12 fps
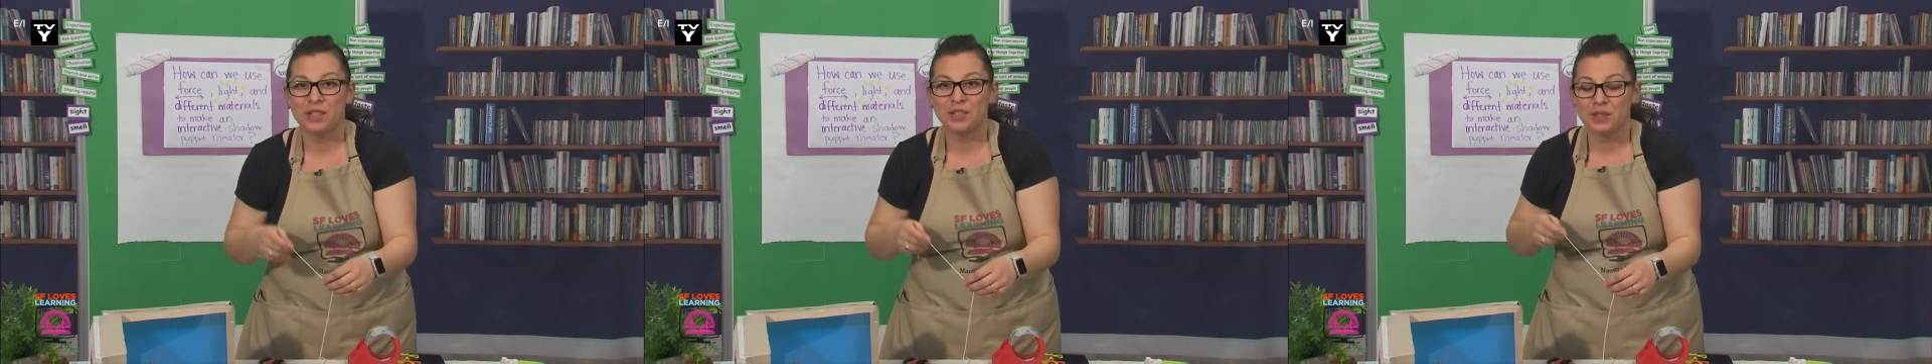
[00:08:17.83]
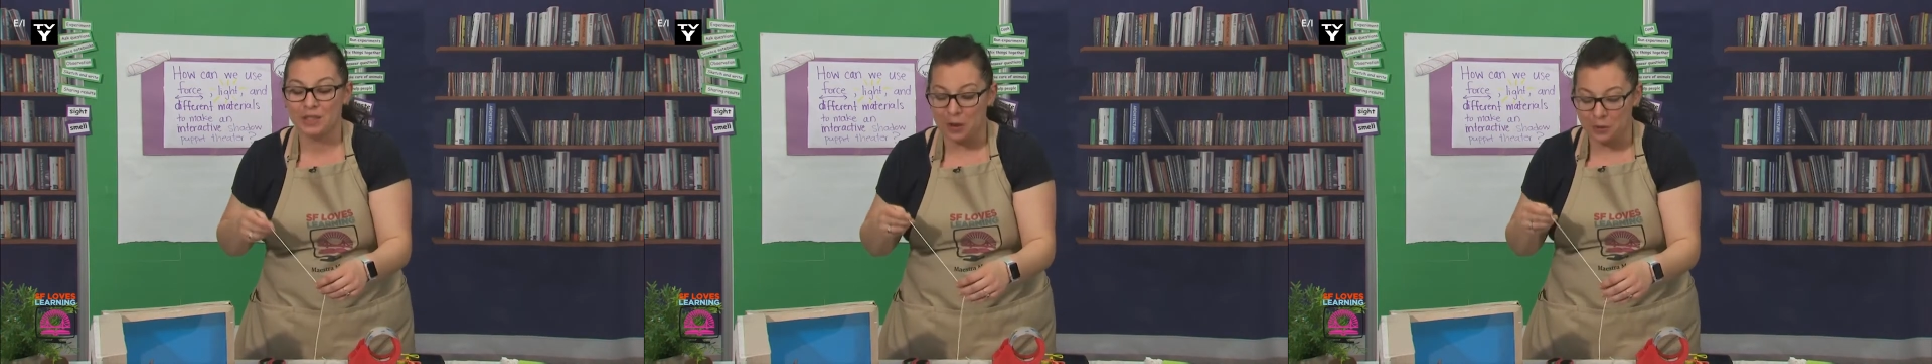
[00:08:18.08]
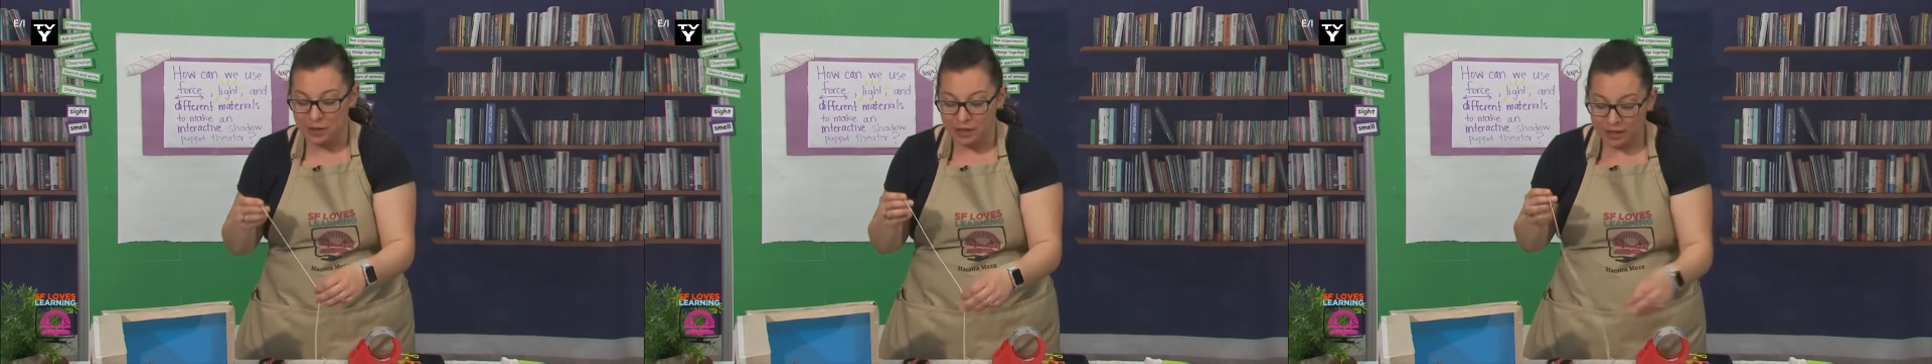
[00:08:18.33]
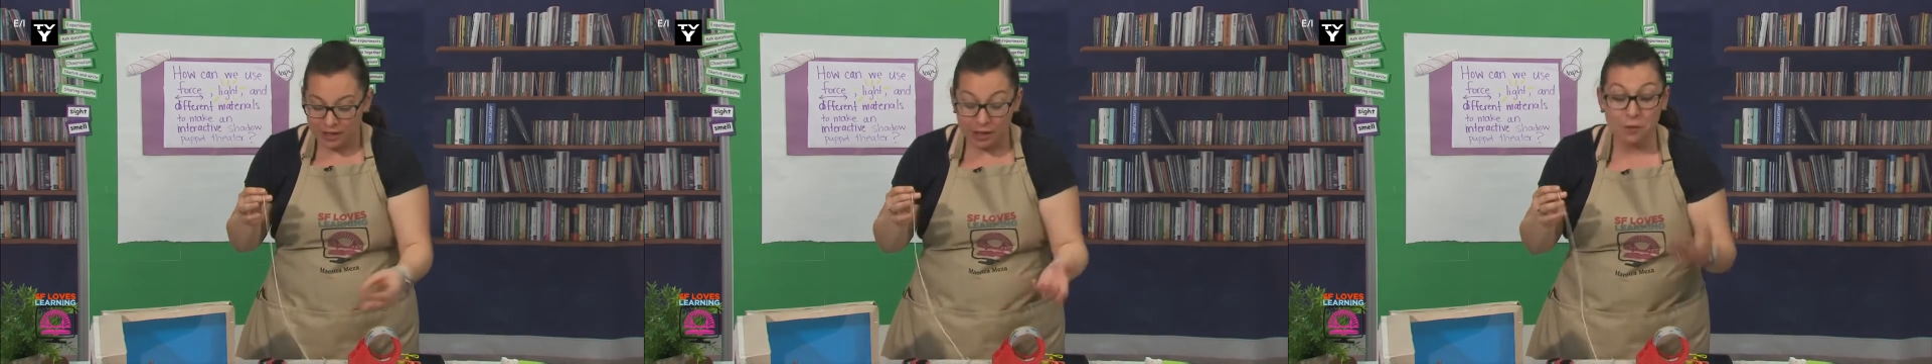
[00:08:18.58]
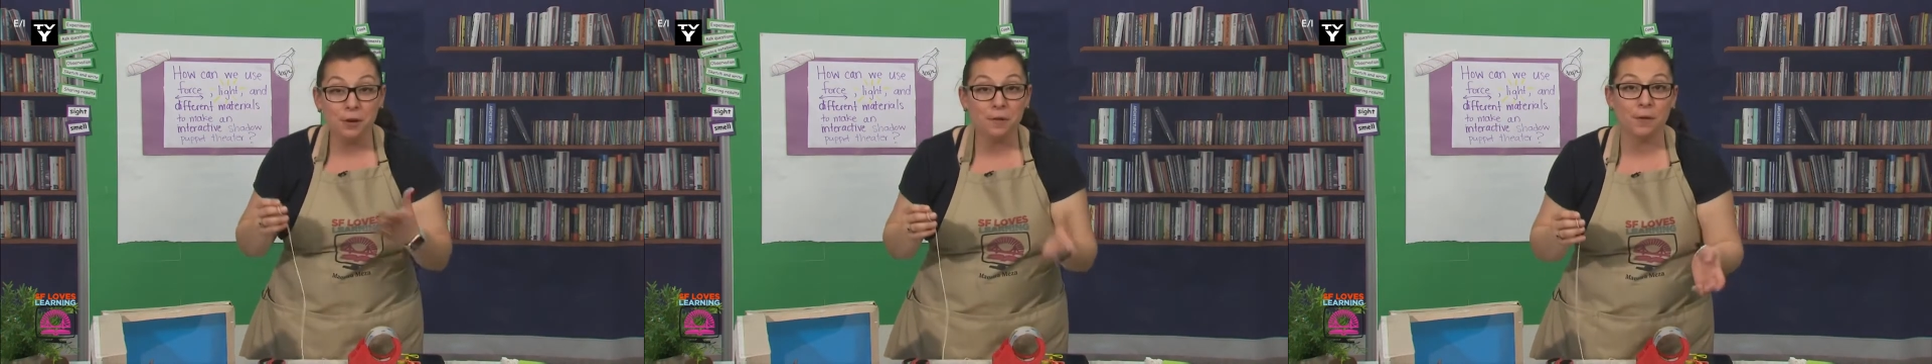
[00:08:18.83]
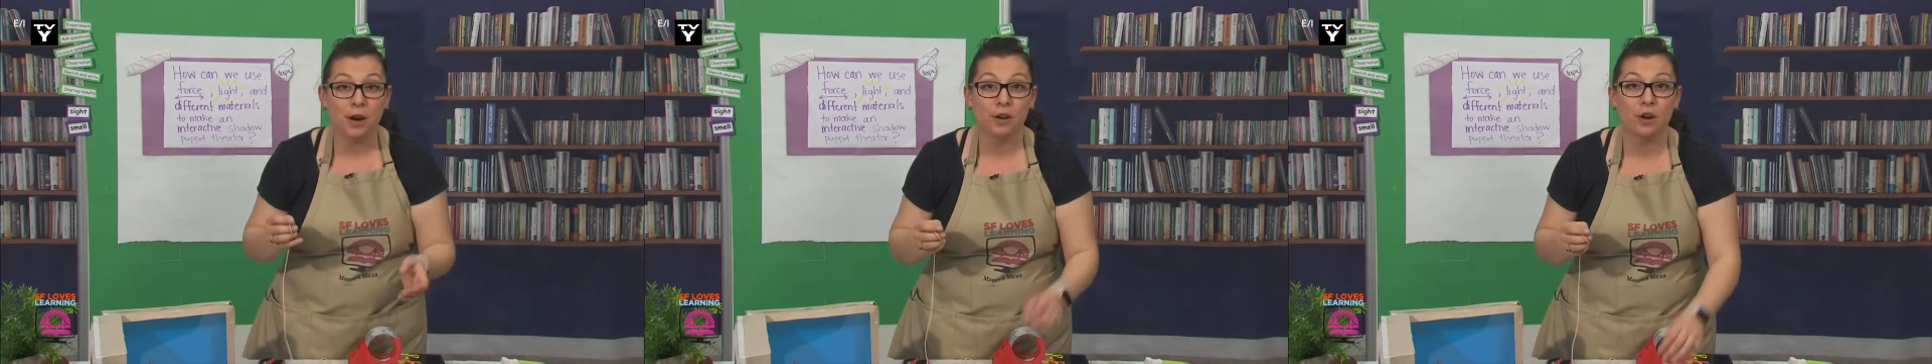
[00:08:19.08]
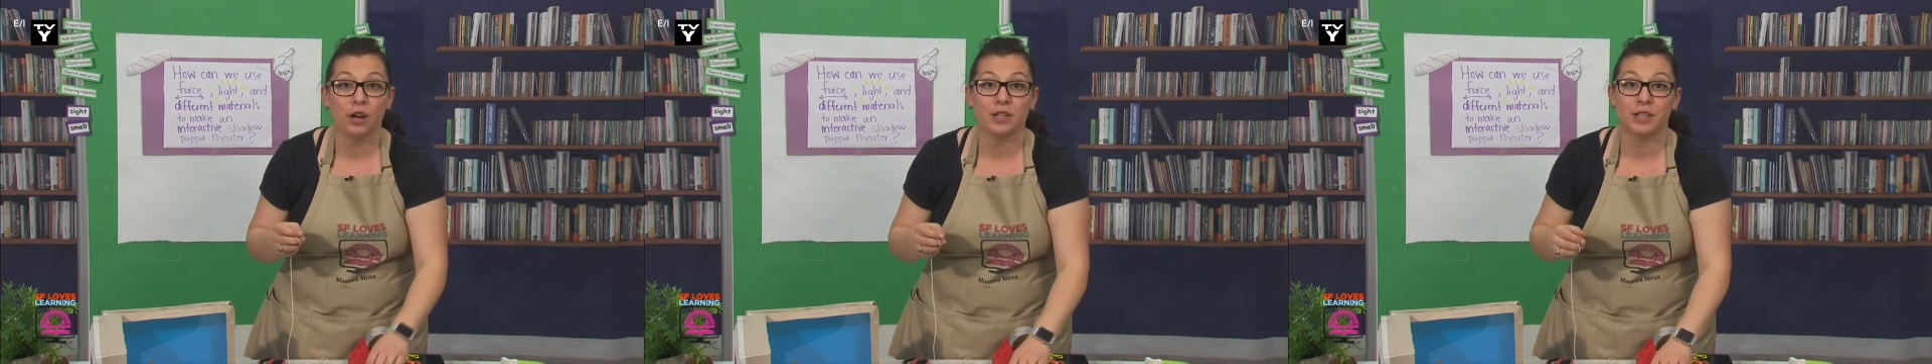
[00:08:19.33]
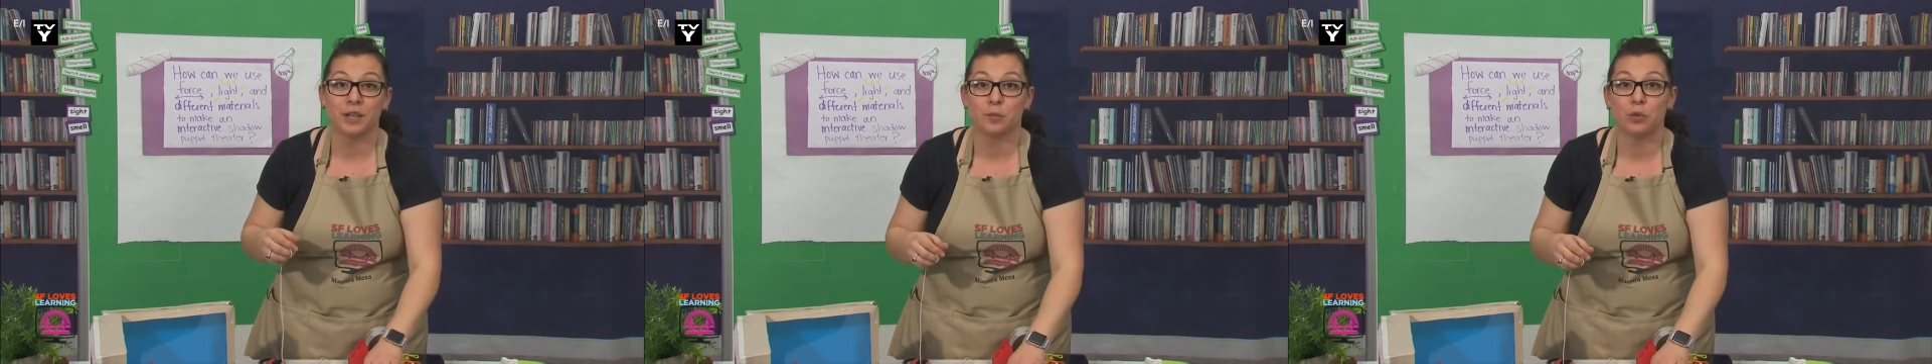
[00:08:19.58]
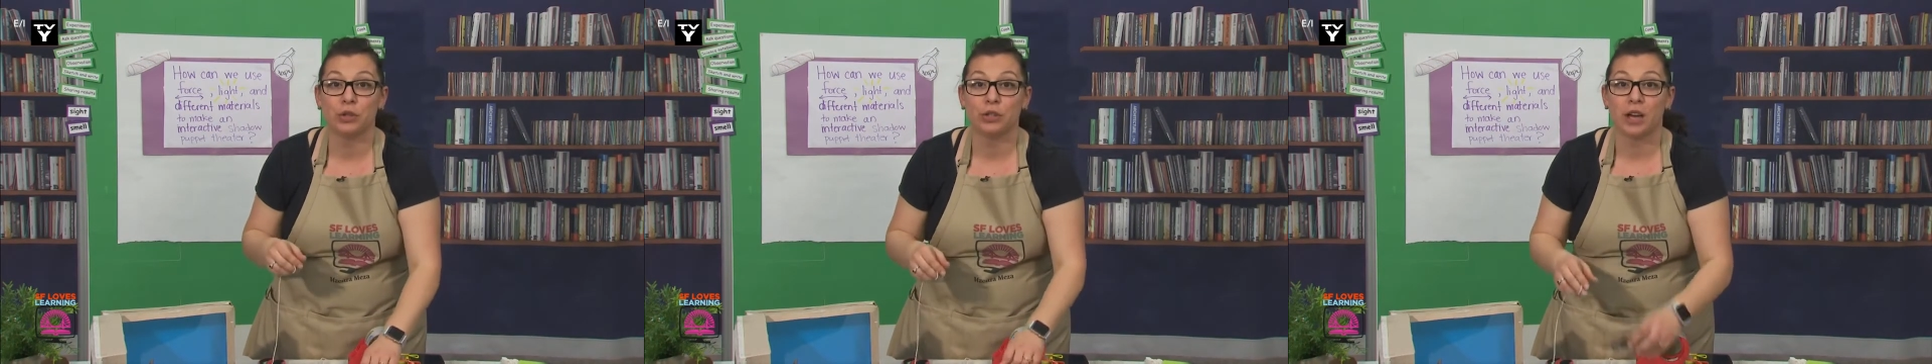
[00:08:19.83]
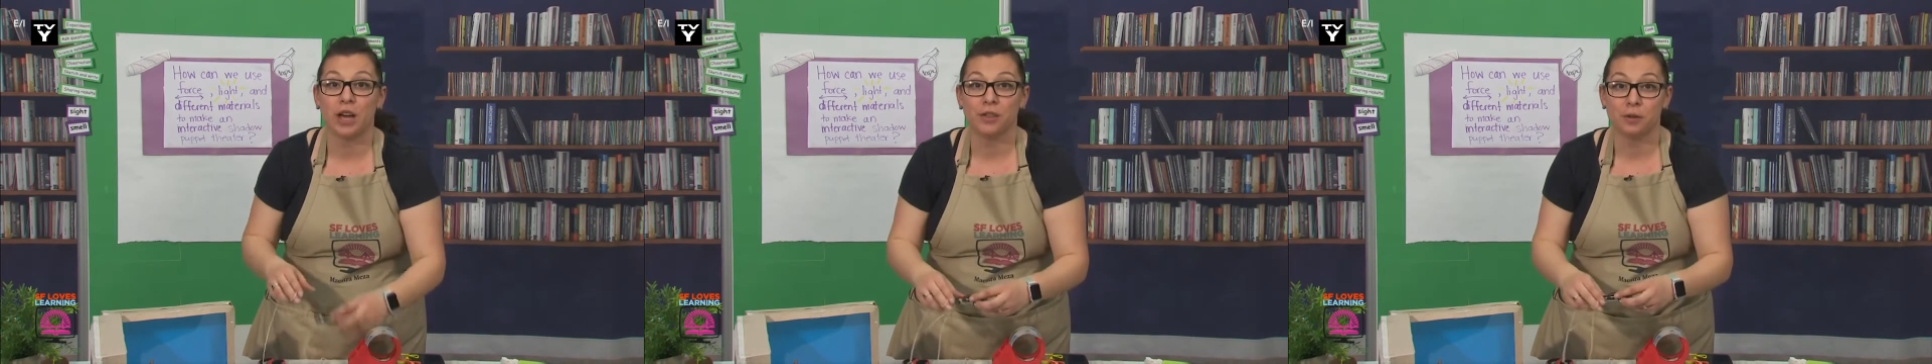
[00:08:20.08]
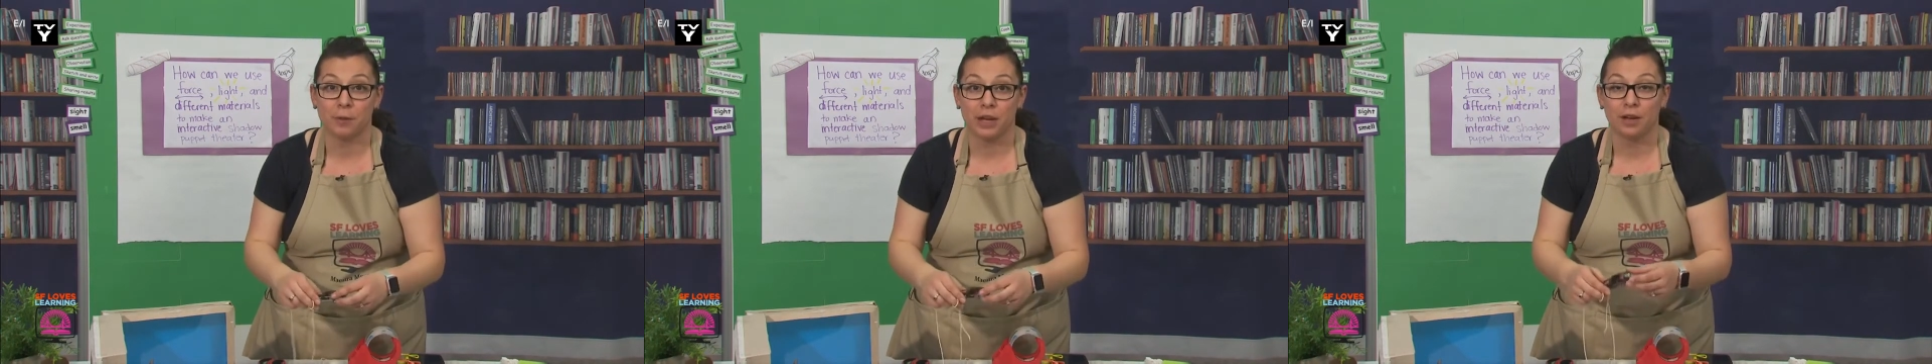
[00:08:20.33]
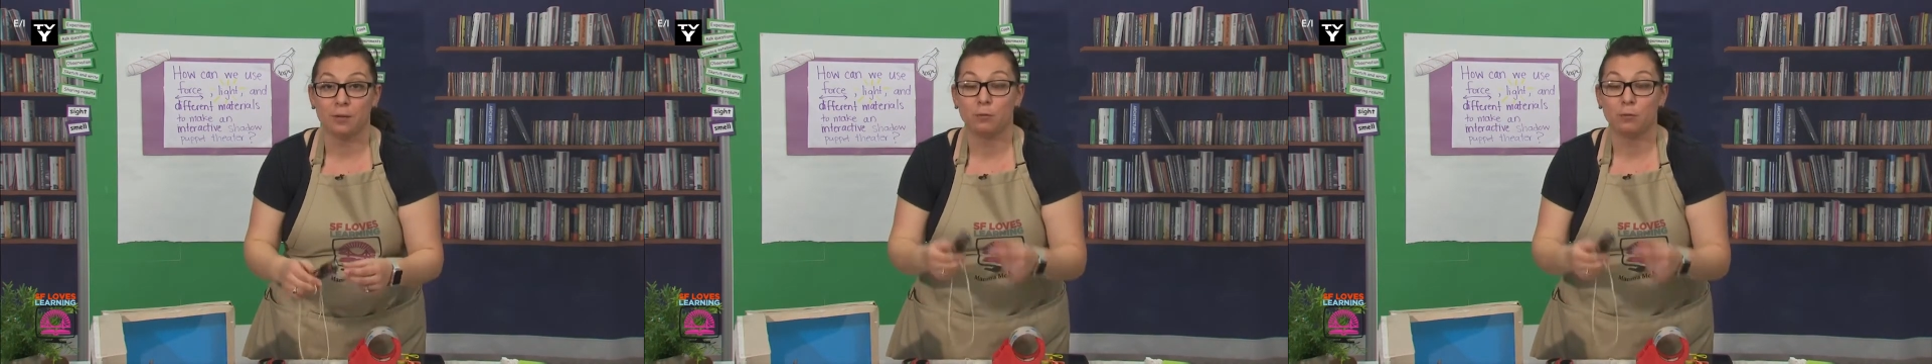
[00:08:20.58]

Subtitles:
So in order for our car to get pulled the other way,